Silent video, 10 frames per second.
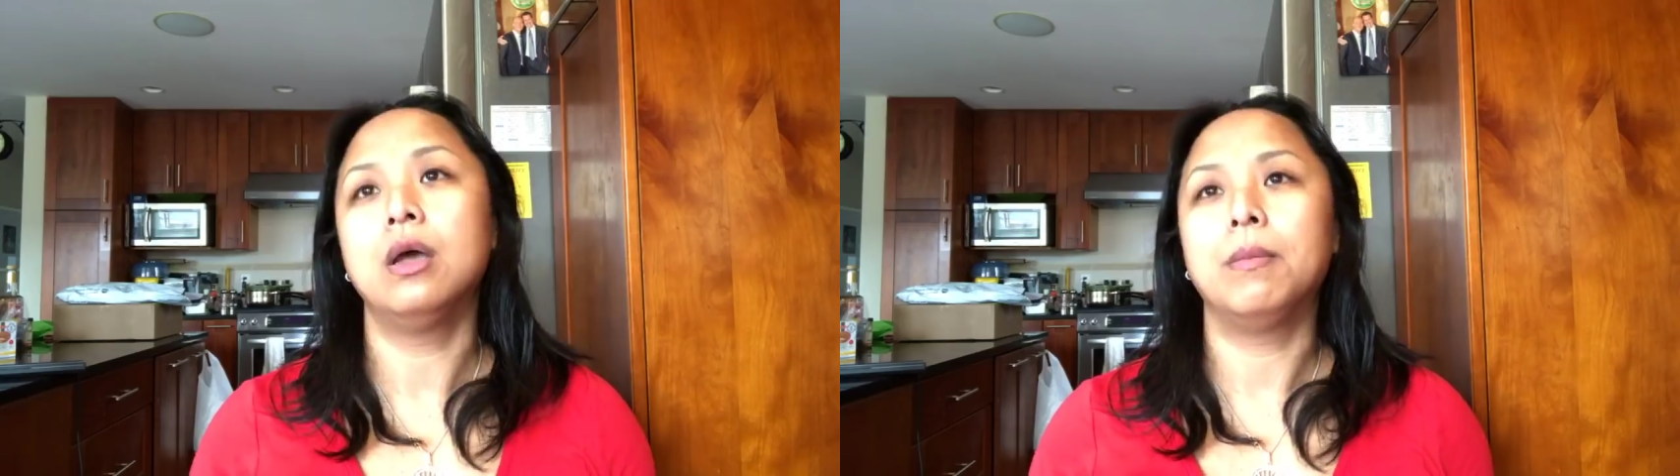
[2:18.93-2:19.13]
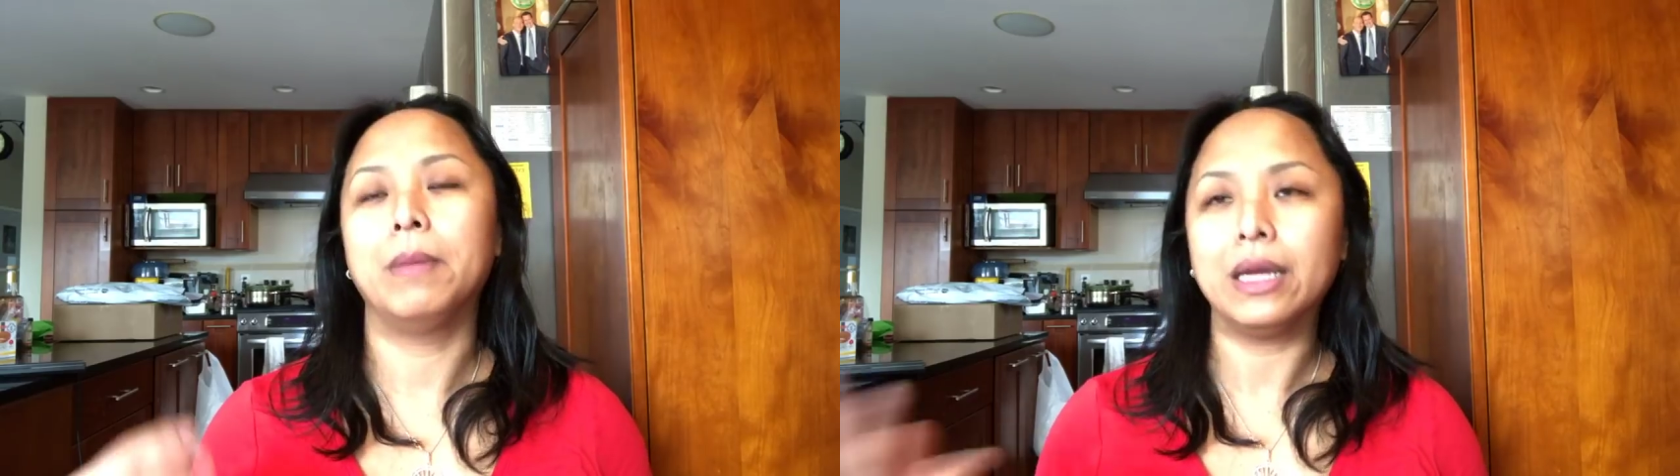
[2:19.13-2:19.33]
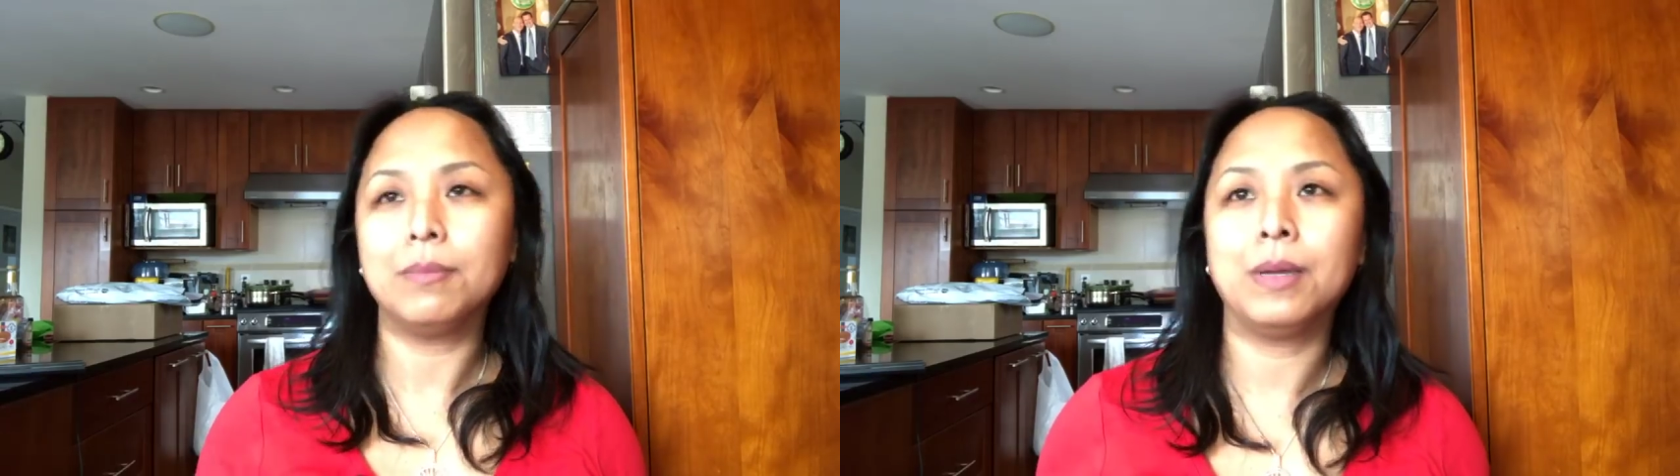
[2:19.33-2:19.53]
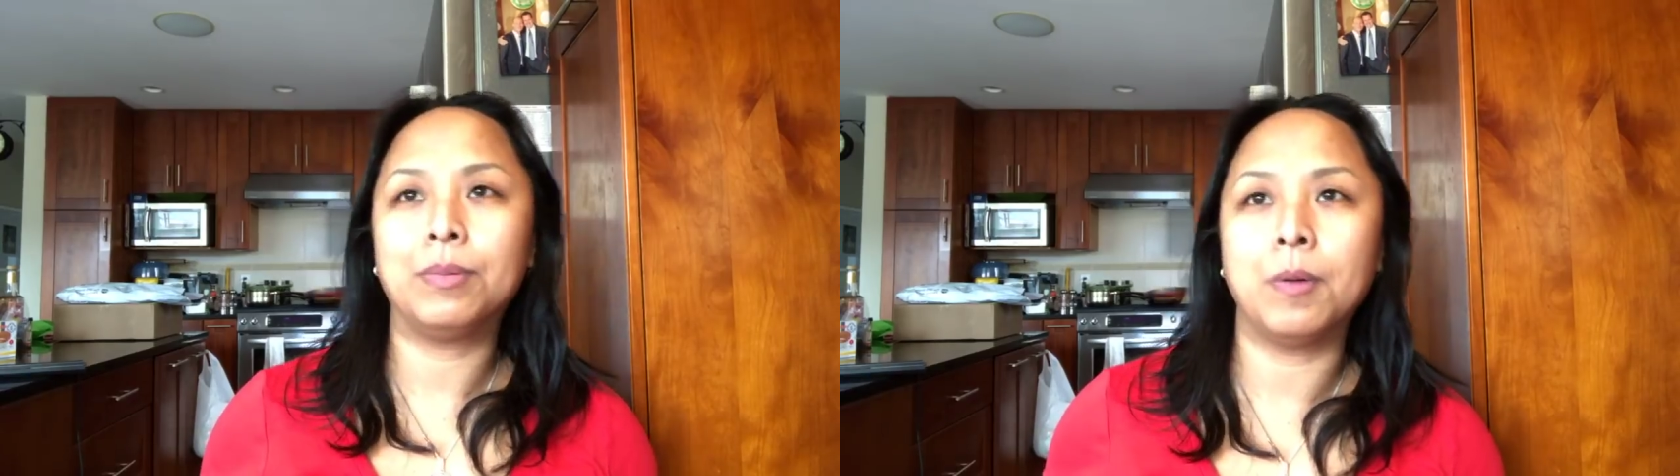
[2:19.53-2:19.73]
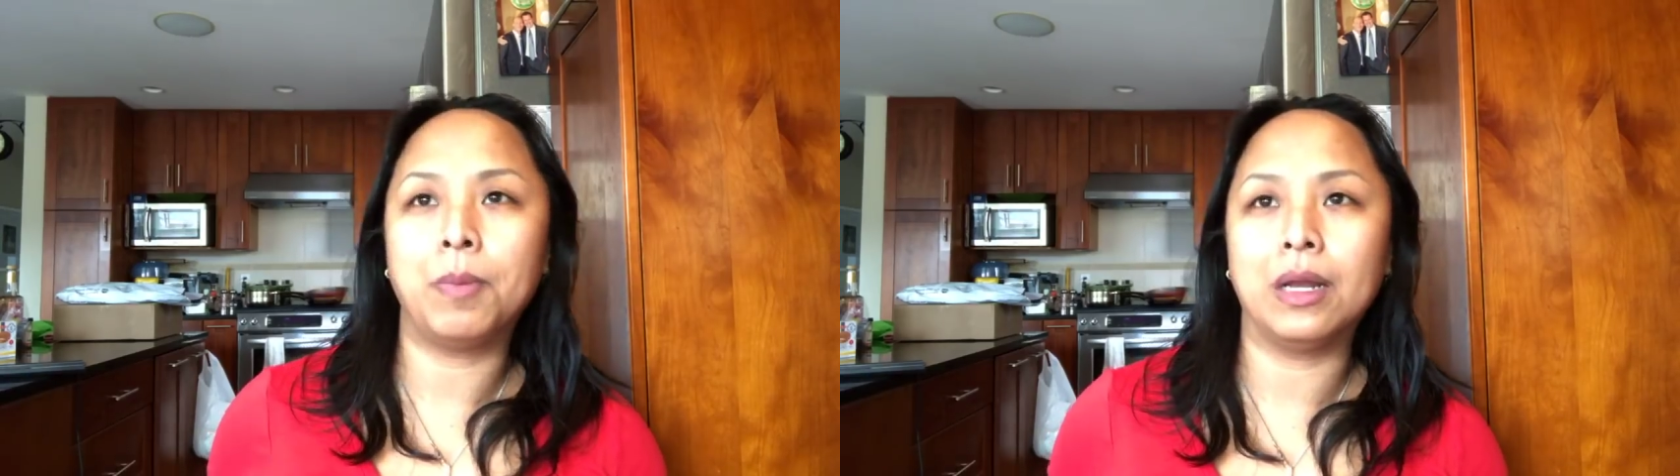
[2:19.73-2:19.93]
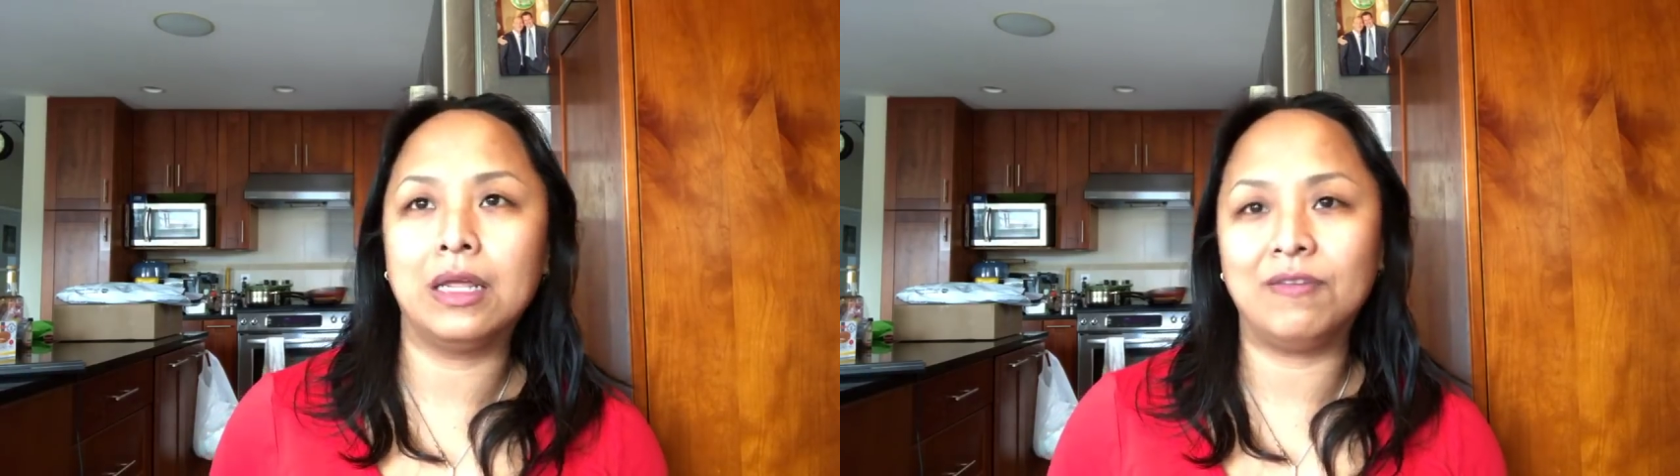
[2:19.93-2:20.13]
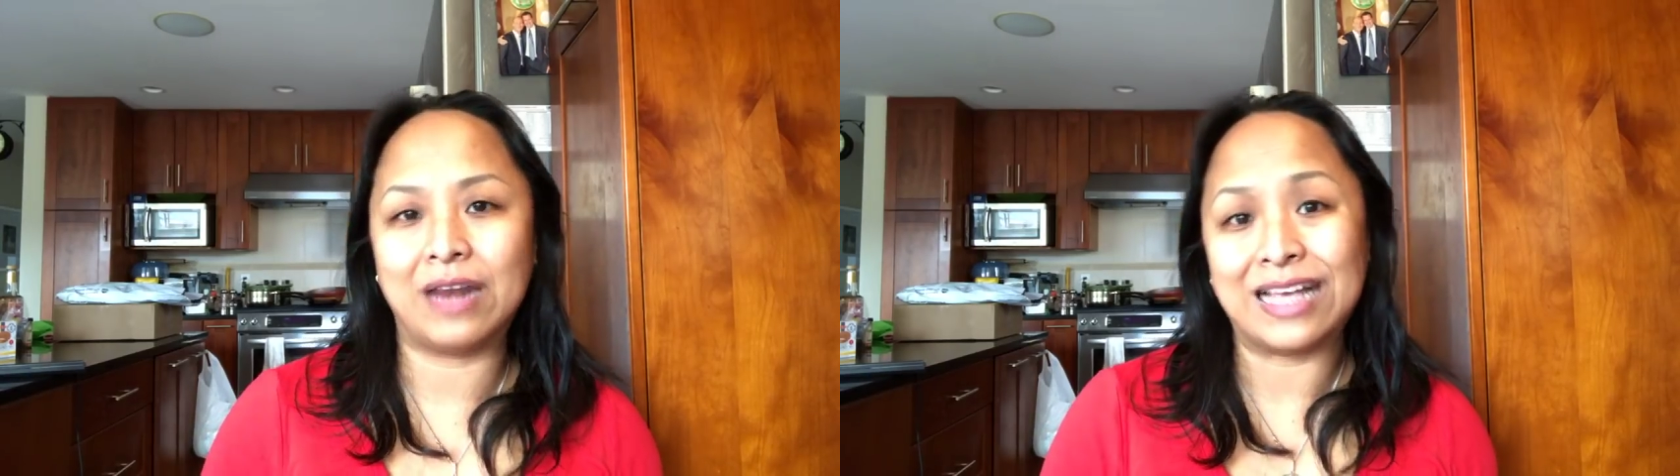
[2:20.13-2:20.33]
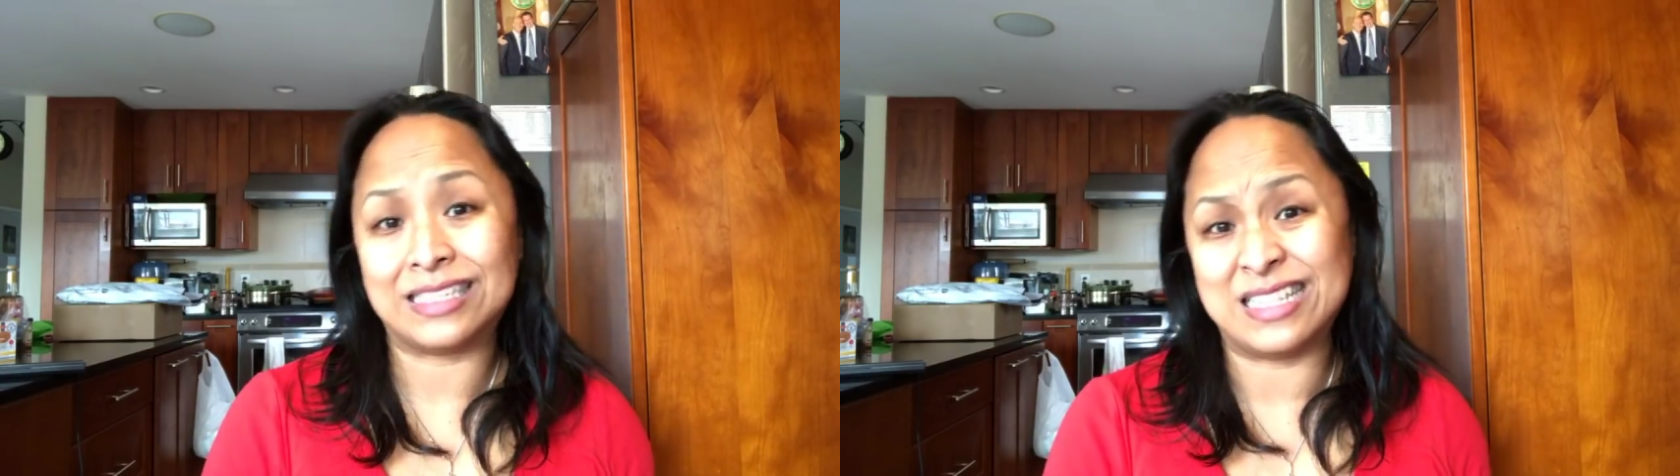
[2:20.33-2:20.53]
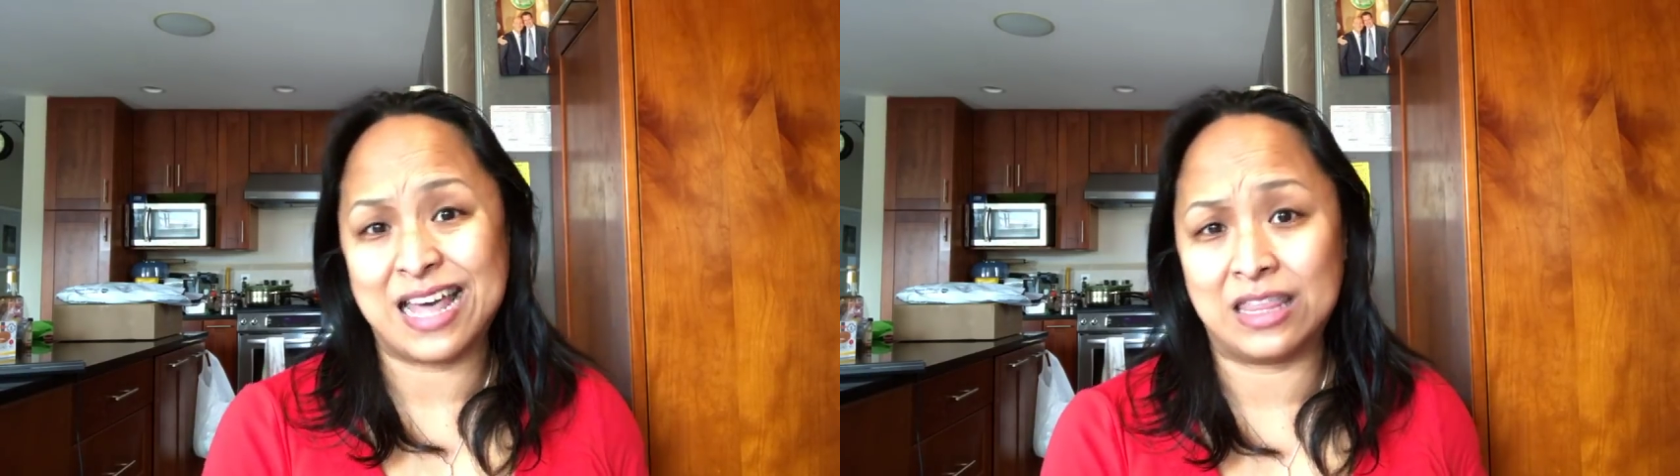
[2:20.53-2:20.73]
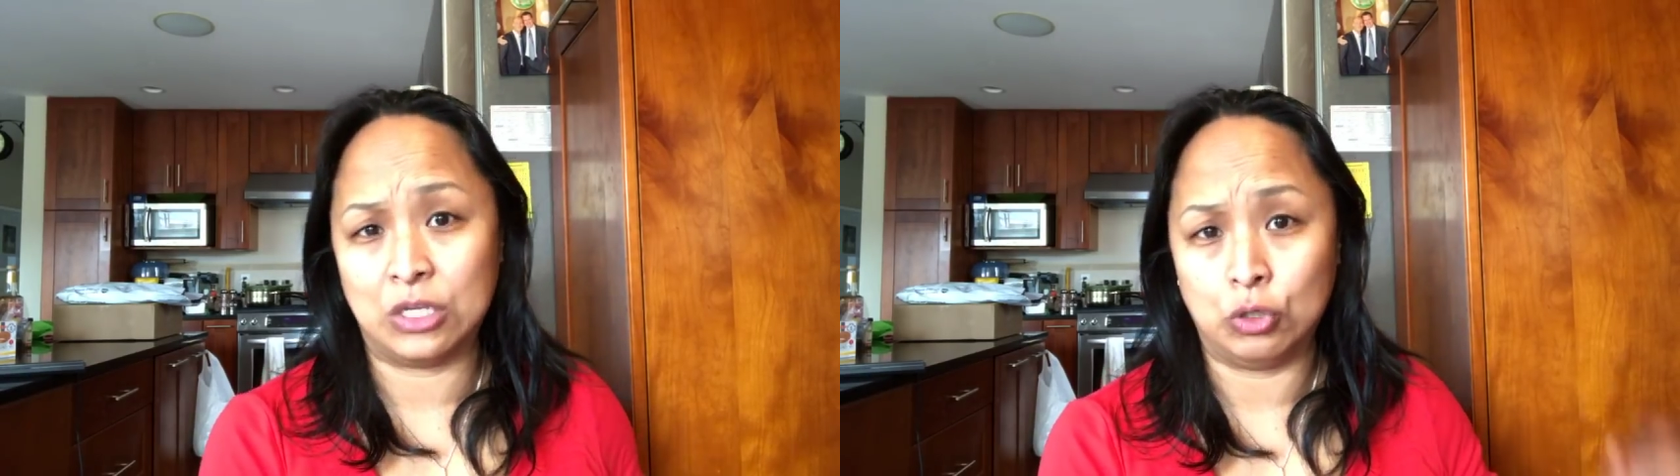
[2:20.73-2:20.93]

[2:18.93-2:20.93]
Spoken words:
Many people believe that's nothing